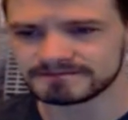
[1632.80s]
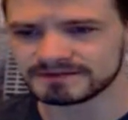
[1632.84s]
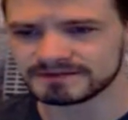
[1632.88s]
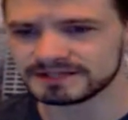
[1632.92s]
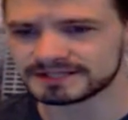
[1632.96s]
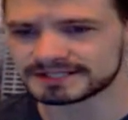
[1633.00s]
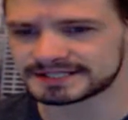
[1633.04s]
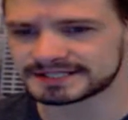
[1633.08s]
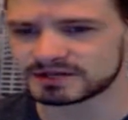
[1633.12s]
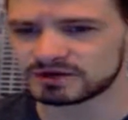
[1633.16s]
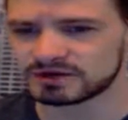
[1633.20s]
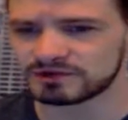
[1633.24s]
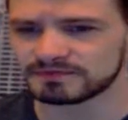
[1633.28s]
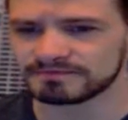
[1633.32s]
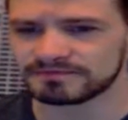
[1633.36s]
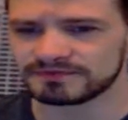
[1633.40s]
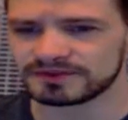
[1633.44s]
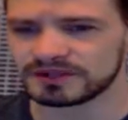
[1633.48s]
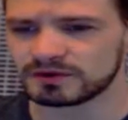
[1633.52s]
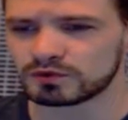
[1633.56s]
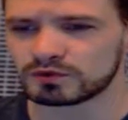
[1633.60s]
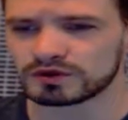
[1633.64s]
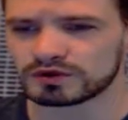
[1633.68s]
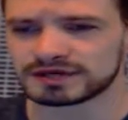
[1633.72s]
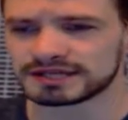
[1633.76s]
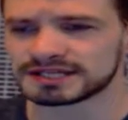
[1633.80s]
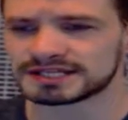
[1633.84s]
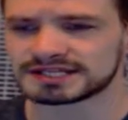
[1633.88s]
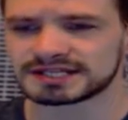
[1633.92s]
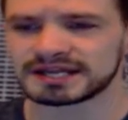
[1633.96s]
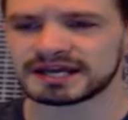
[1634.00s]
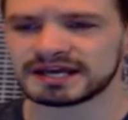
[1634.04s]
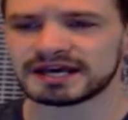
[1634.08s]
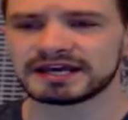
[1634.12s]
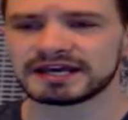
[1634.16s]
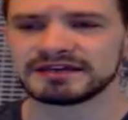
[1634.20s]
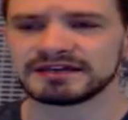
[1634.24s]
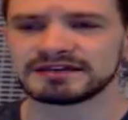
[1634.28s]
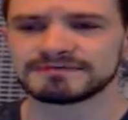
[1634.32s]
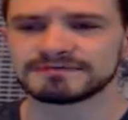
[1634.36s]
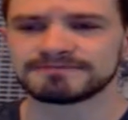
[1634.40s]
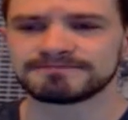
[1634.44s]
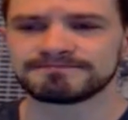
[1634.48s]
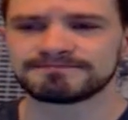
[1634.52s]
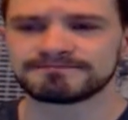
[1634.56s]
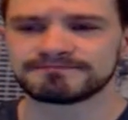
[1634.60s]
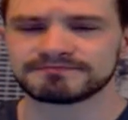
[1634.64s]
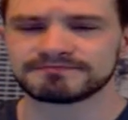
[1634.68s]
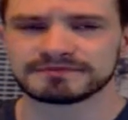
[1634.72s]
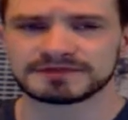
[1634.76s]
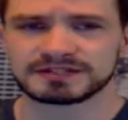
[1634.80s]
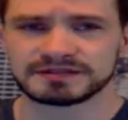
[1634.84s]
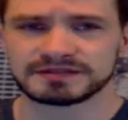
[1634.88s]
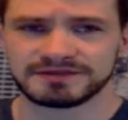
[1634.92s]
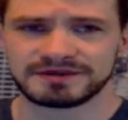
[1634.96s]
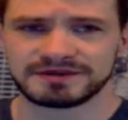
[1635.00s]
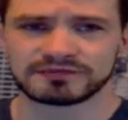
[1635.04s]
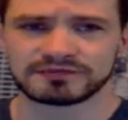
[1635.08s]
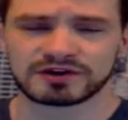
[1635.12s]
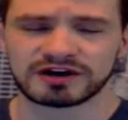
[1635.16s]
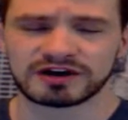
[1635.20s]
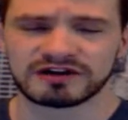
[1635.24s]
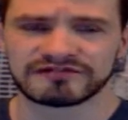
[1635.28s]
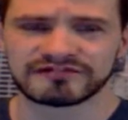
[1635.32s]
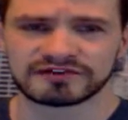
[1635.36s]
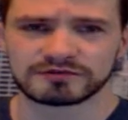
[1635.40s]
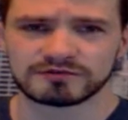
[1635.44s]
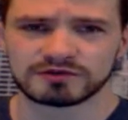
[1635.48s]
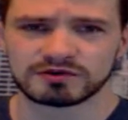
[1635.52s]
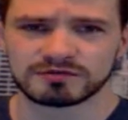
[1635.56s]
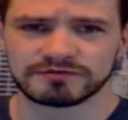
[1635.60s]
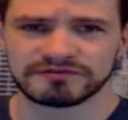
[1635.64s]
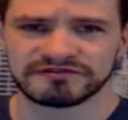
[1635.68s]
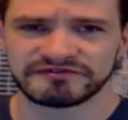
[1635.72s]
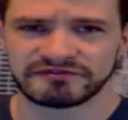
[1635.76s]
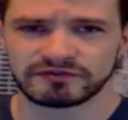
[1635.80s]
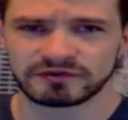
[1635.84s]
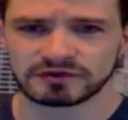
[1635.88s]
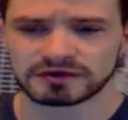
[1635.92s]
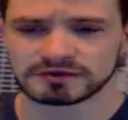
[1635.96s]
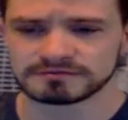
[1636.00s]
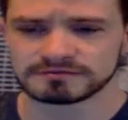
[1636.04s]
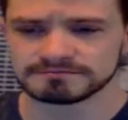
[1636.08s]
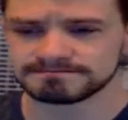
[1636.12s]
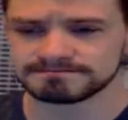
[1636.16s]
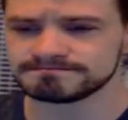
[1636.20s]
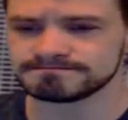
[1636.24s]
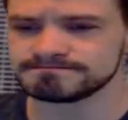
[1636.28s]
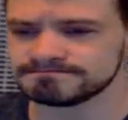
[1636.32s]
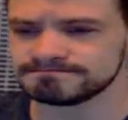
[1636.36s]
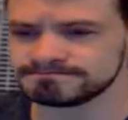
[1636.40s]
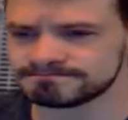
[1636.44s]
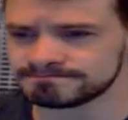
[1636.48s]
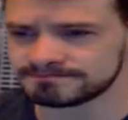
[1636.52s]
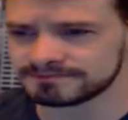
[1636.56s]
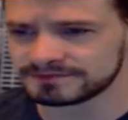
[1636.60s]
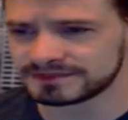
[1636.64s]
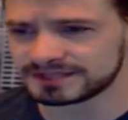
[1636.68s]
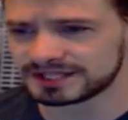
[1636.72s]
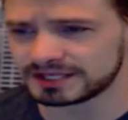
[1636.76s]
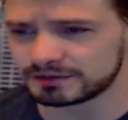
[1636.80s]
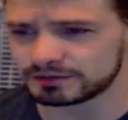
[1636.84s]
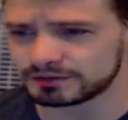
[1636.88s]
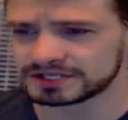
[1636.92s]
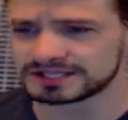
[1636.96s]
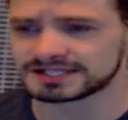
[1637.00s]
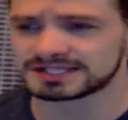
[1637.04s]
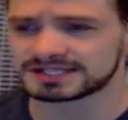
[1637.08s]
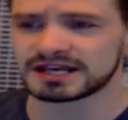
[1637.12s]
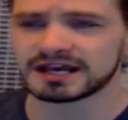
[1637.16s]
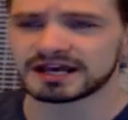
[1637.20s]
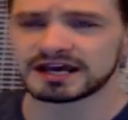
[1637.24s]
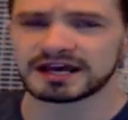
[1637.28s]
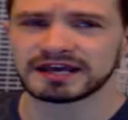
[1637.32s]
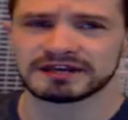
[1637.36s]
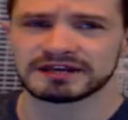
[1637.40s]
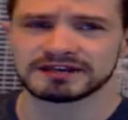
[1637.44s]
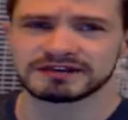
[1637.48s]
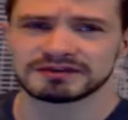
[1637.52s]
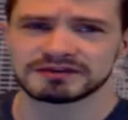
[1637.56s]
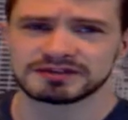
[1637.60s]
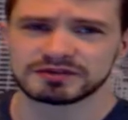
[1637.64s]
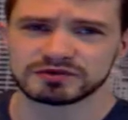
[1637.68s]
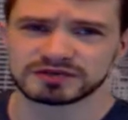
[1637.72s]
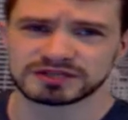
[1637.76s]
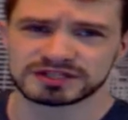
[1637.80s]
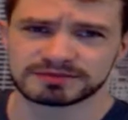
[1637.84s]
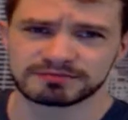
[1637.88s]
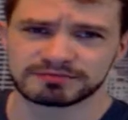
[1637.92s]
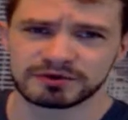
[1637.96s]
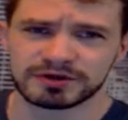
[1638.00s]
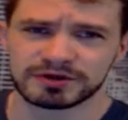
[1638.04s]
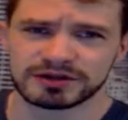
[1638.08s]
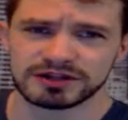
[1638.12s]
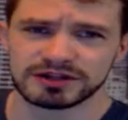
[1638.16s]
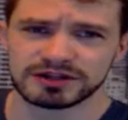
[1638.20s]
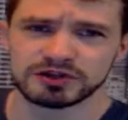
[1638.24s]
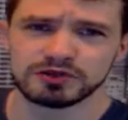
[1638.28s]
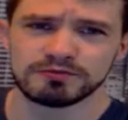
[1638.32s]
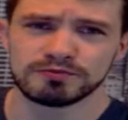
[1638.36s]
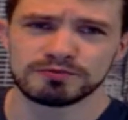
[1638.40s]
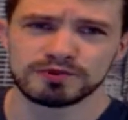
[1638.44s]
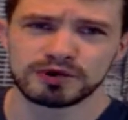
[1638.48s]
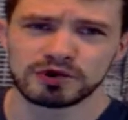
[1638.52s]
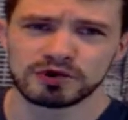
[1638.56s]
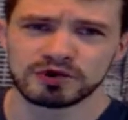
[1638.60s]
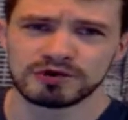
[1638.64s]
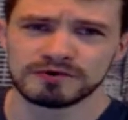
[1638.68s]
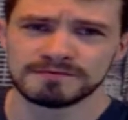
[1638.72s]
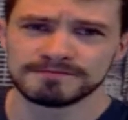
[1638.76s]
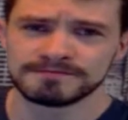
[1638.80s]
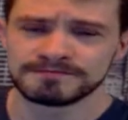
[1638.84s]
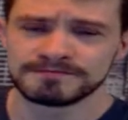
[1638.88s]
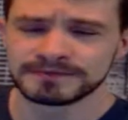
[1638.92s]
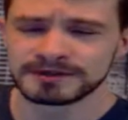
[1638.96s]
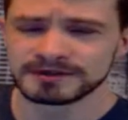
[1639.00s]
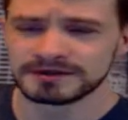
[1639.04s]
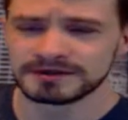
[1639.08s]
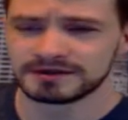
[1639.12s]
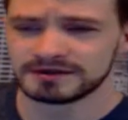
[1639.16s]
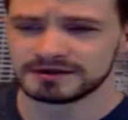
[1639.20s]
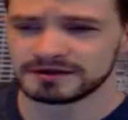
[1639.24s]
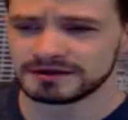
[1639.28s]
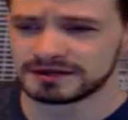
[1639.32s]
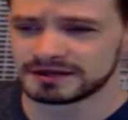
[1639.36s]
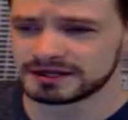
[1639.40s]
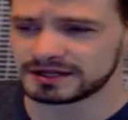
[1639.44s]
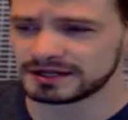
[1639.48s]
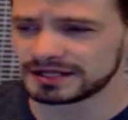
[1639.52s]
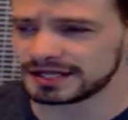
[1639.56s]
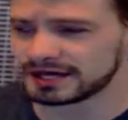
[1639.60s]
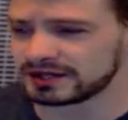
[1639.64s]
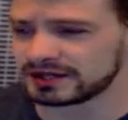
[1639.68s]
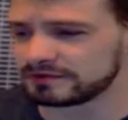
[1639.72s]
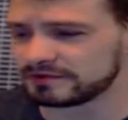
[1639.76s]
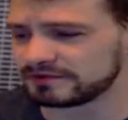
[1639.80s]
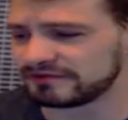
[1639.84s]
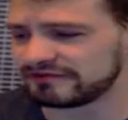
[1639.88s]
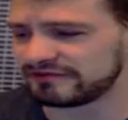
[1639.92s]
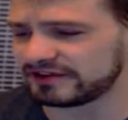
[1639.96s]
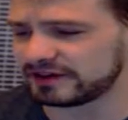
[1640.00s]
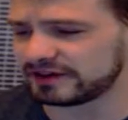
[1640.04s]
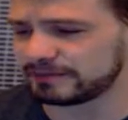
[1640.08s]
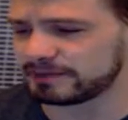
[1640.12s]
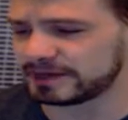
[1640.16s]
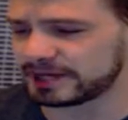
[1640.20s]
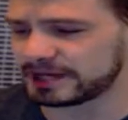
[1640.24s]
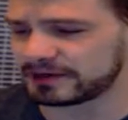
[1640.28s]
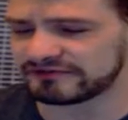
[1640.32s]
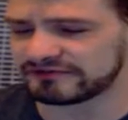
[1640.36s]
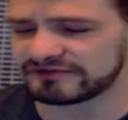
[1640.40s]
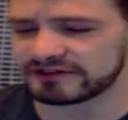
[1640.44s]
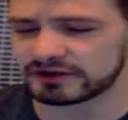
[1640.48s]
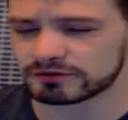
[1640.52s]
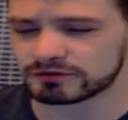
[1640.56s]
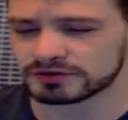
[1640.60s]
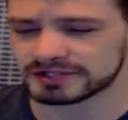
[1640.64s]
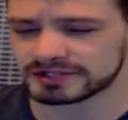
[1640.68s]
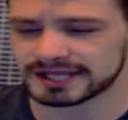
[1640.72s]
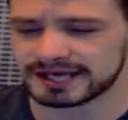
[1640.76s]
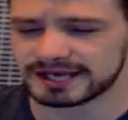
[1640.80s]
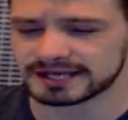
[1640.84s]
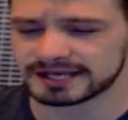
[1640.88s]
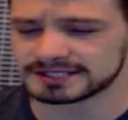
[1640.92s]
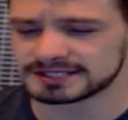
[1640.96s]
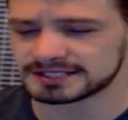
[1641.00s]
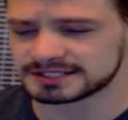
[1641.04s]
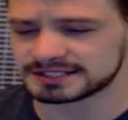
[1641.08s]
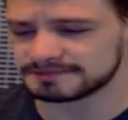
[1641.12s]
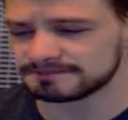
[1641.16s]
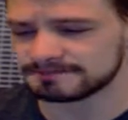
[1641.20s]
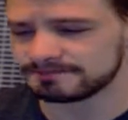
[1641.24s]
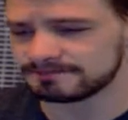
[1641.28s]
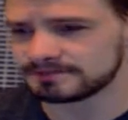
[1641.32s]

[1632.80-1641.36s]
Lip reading: So they weren't designed to be profitable before. They were designed to exploit a loophole and allow them to pay federal taxes.